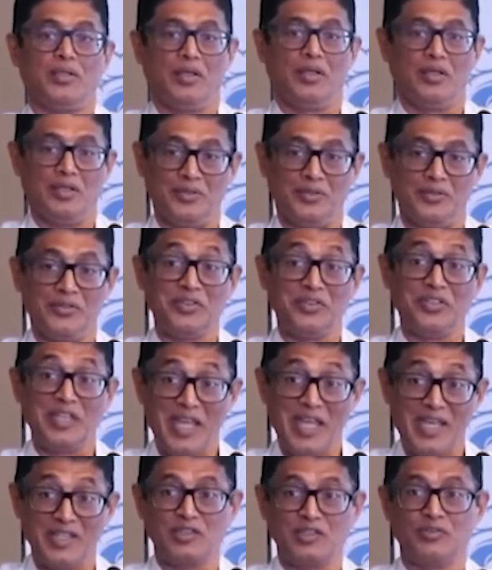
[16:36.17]
the
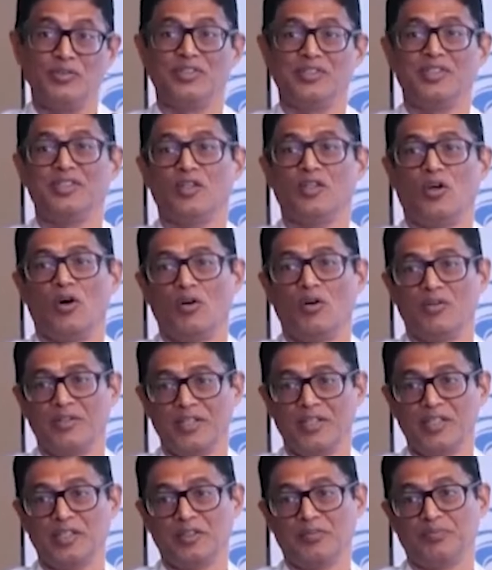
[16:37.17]
deaths which is
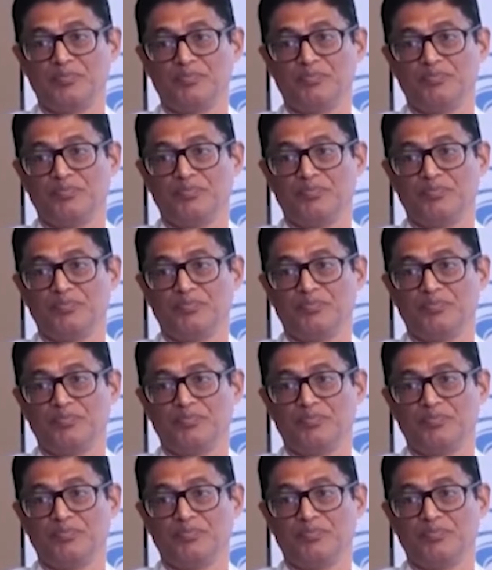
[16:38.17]
occurring,